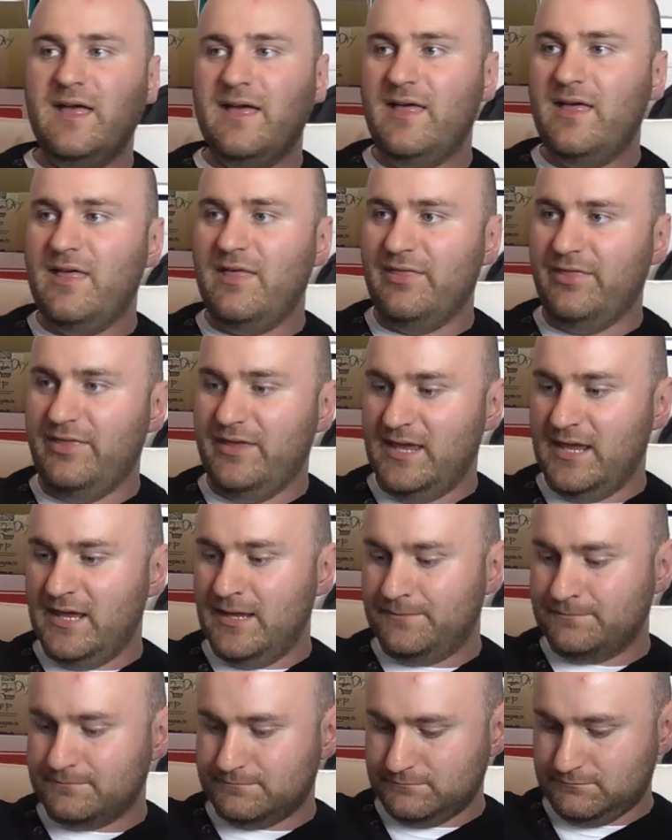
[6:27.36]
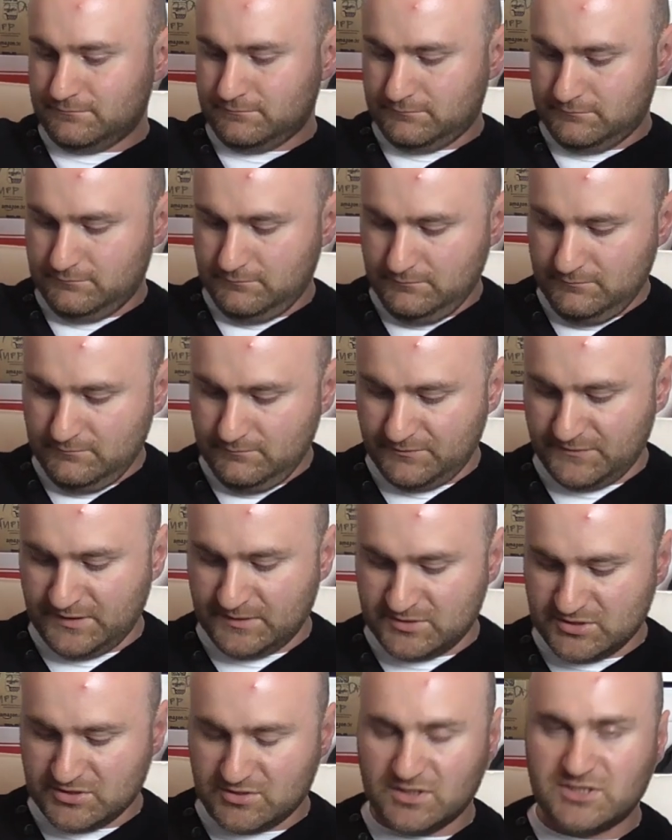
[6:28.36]
the. I'm
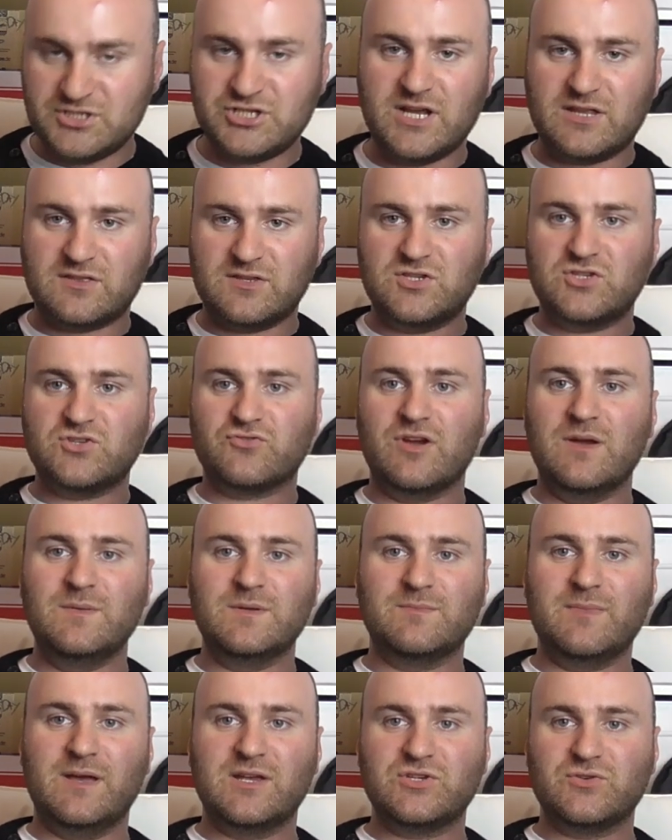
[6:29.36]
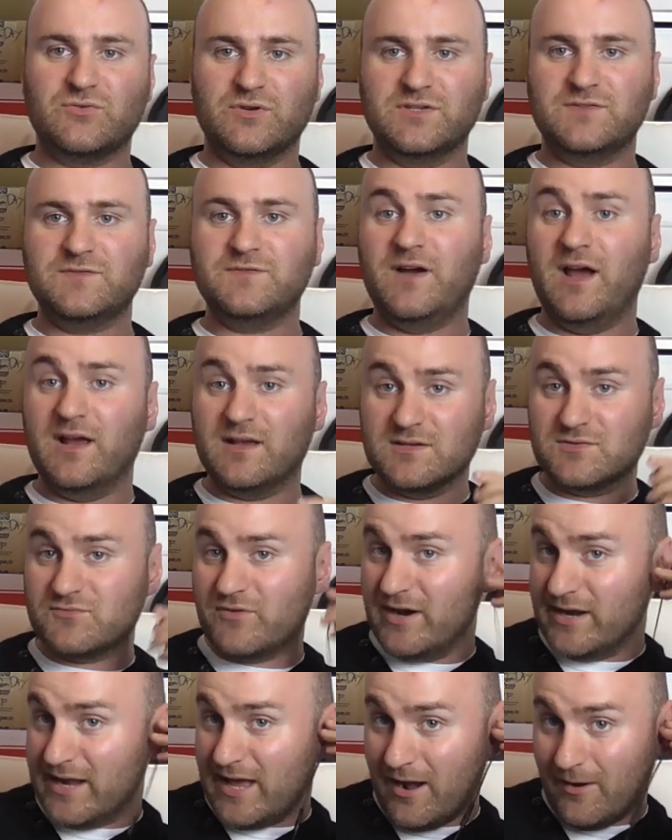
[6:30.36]
just going to check the stream to make sure it's fine. Because
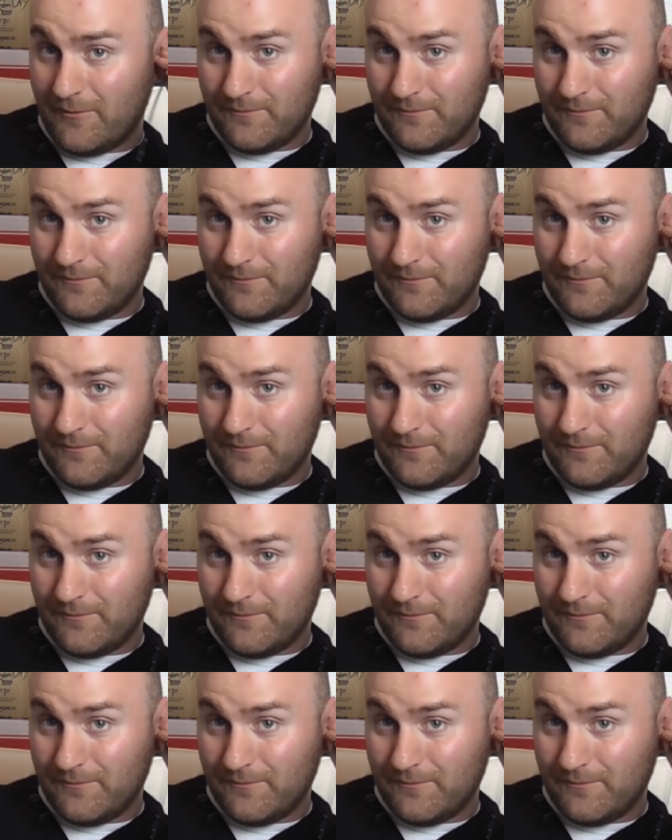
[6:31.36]
right now,